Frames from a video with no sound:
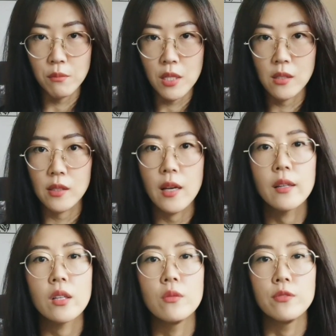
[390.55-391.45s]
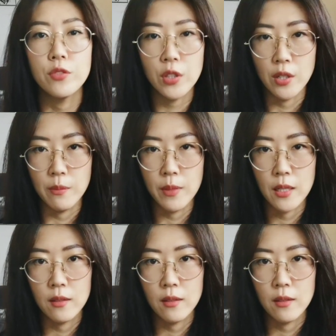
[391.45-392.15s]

means confirm.